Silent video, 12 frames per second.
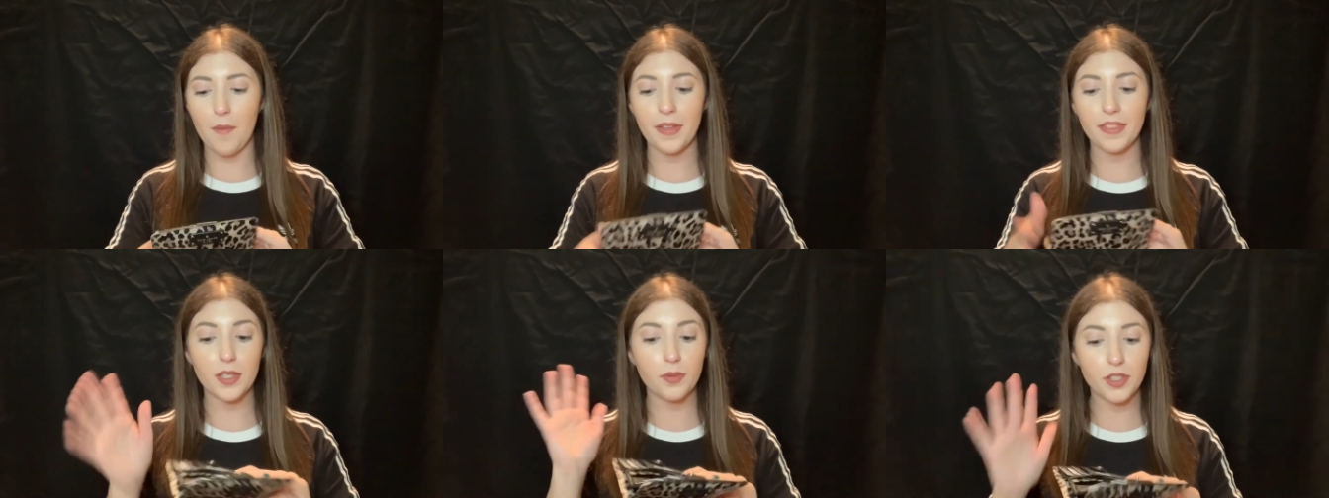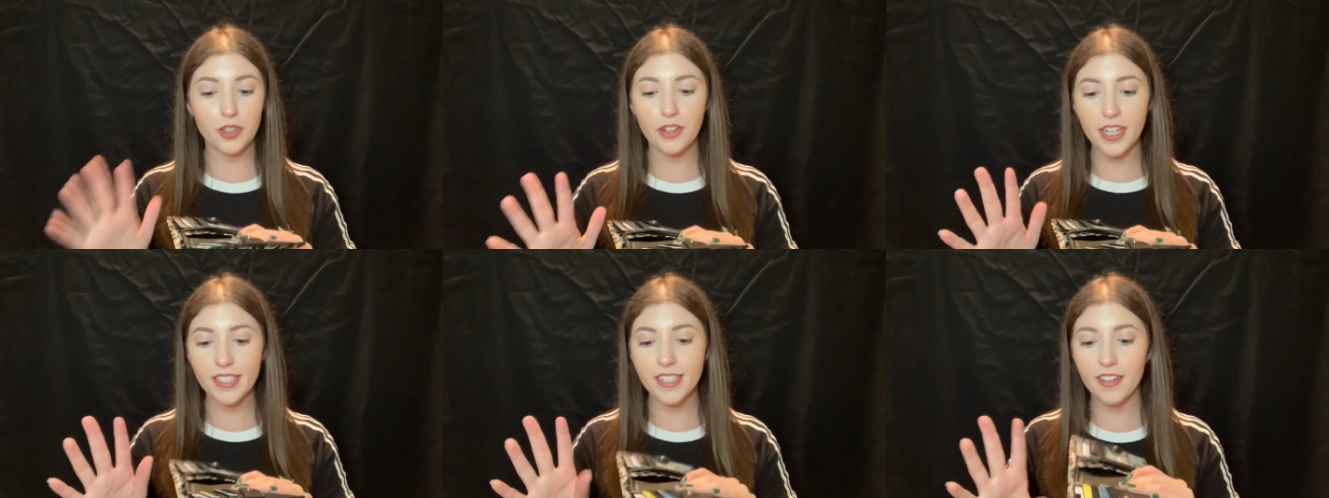this was a
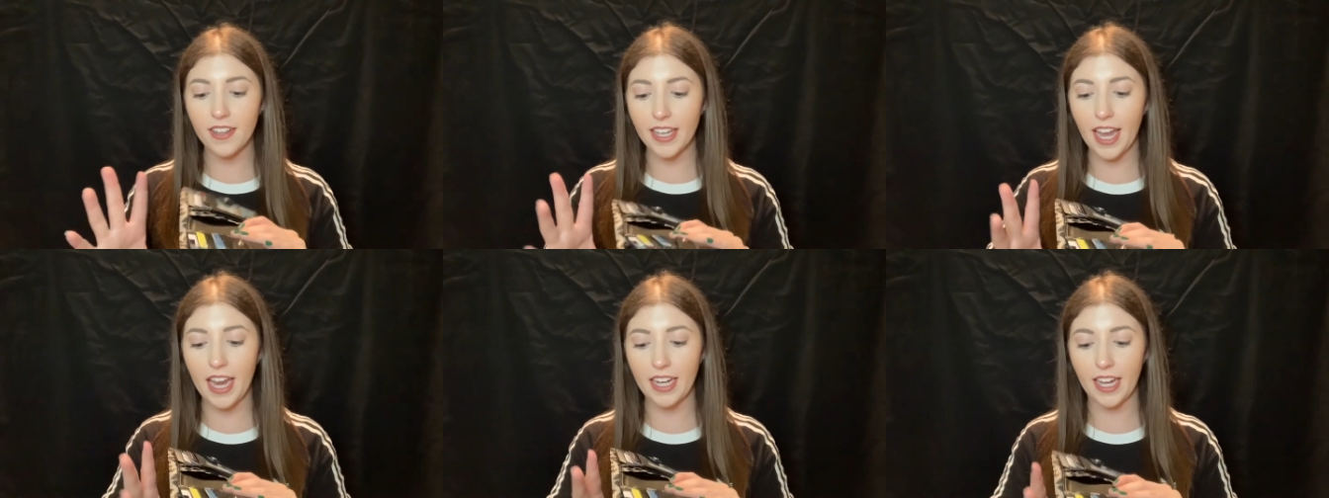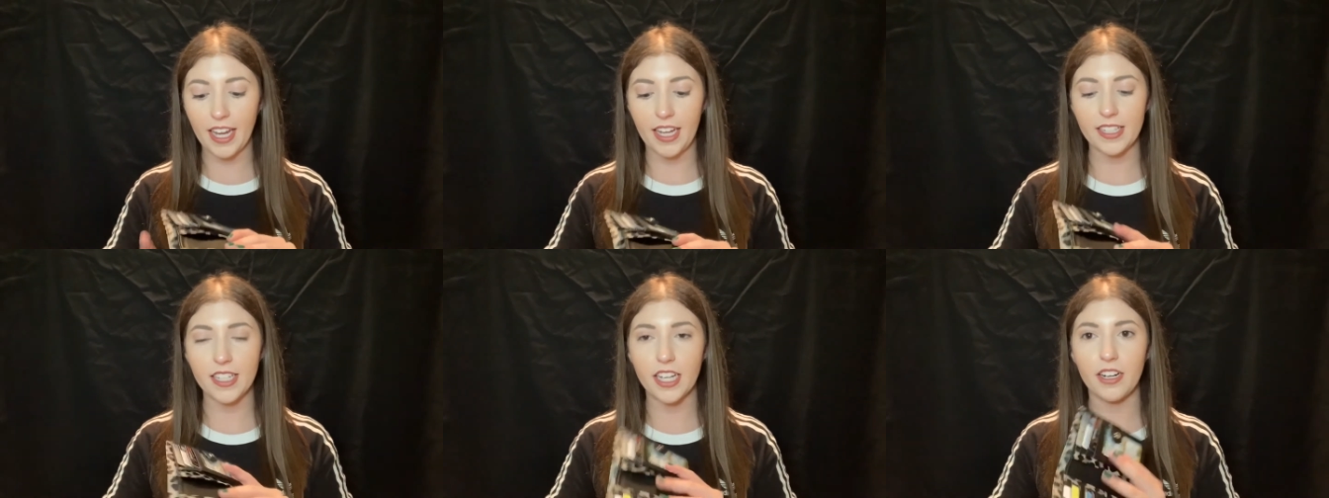great deal again,
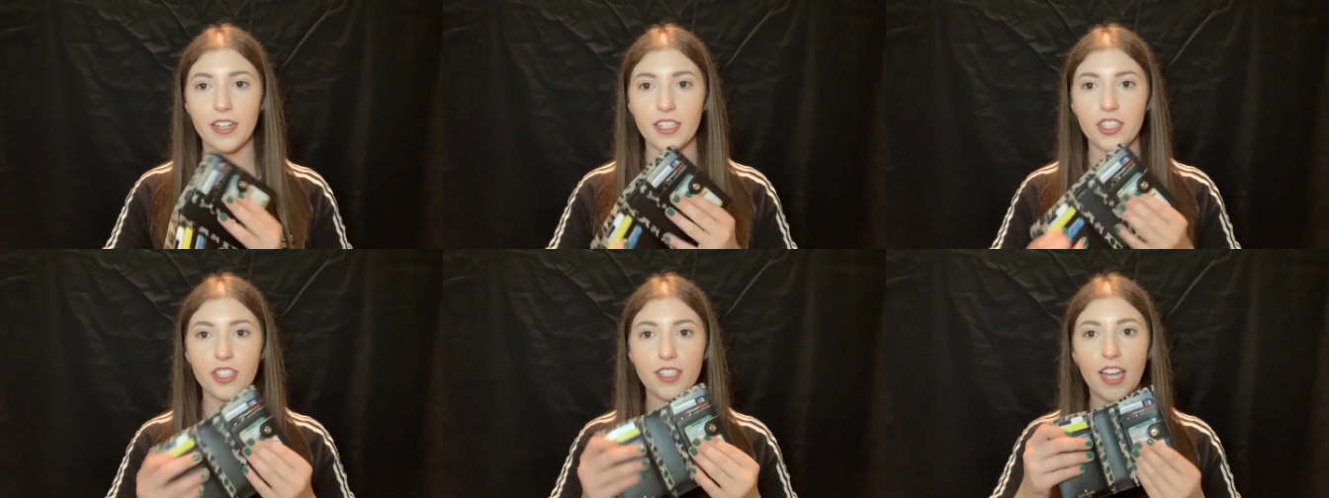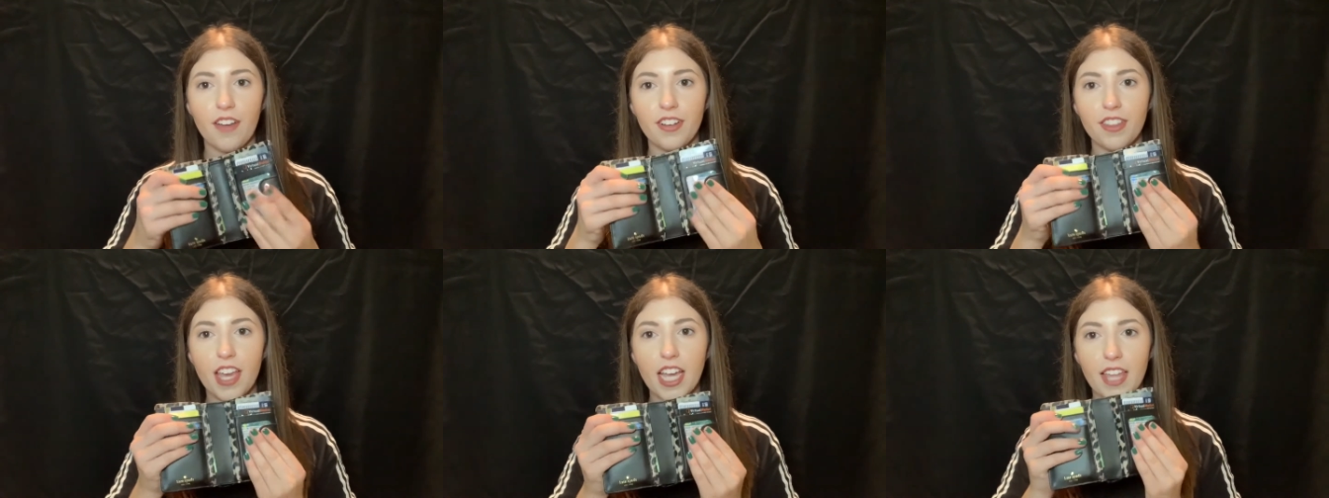and here is just
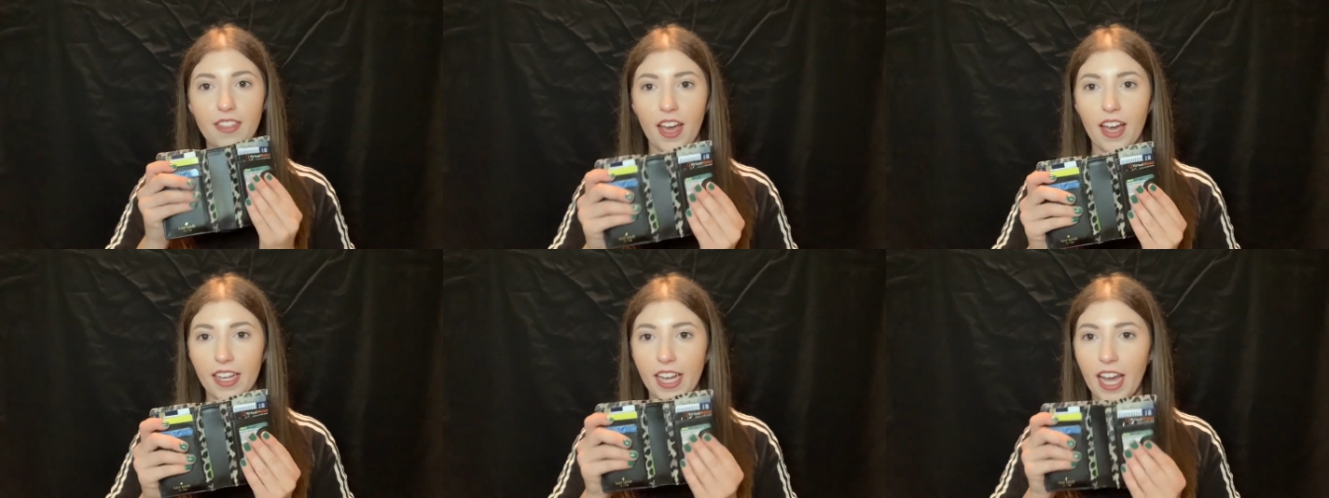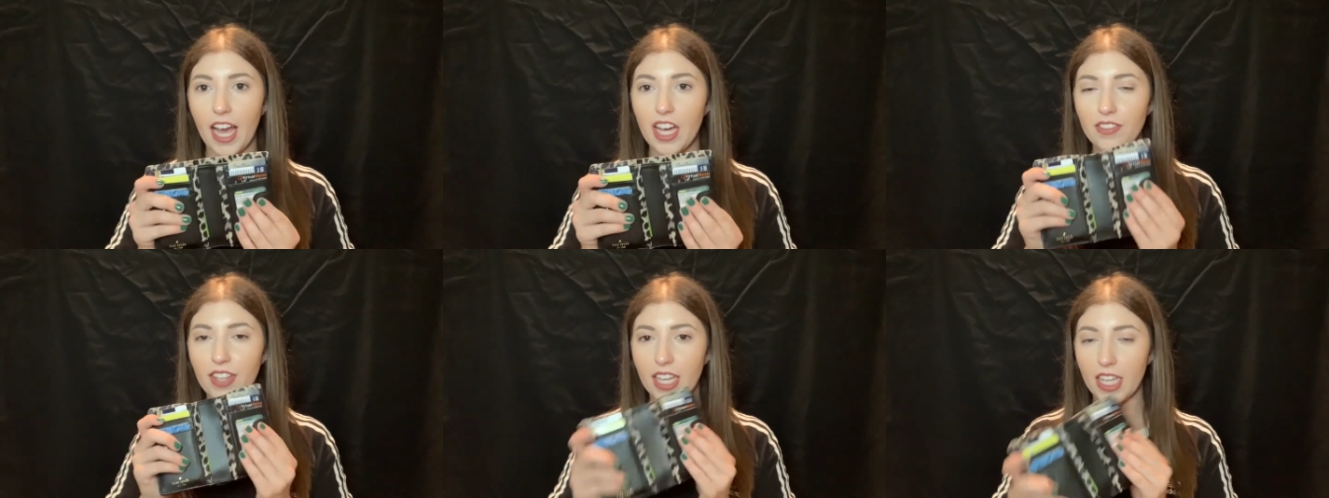everything that I
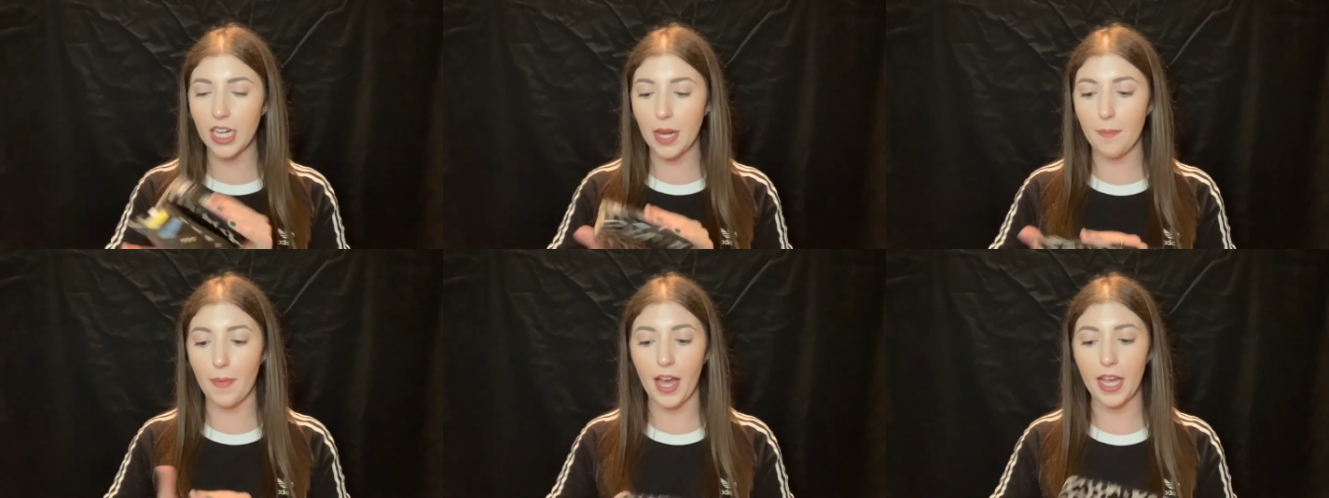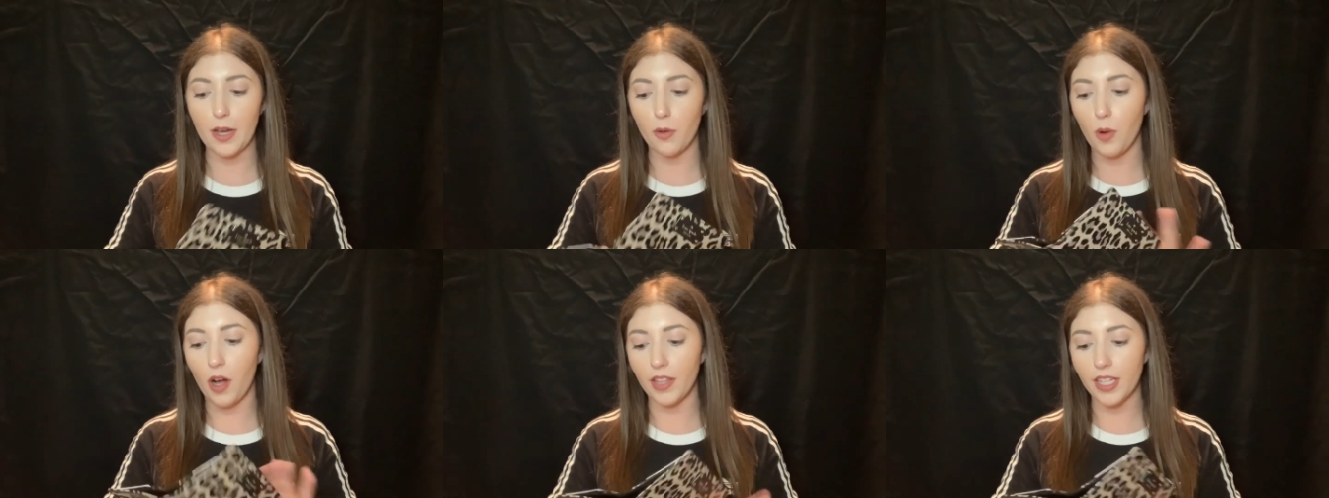have in my
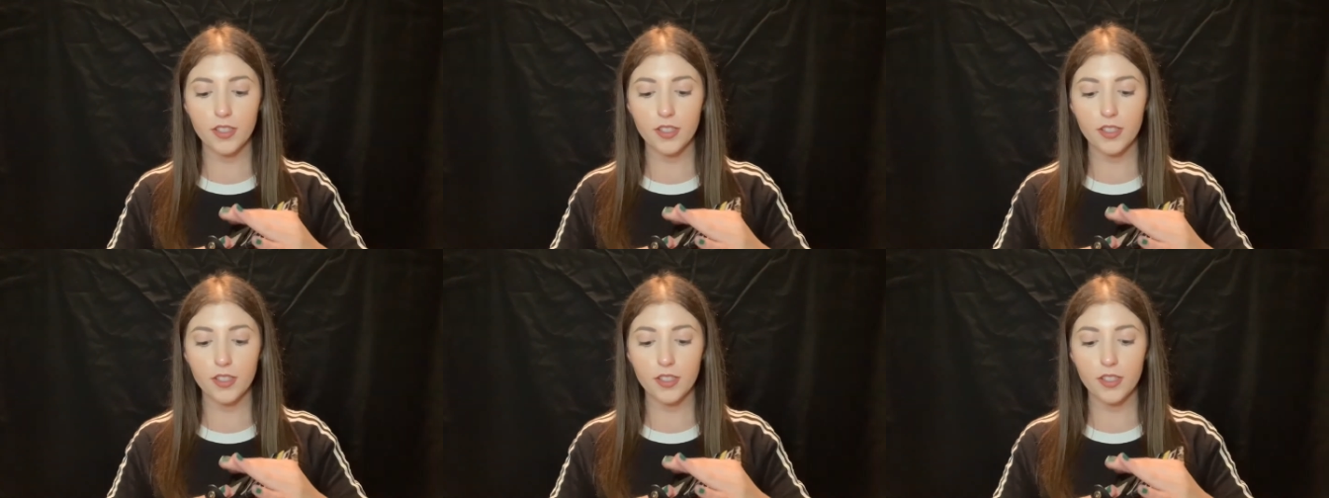wallet.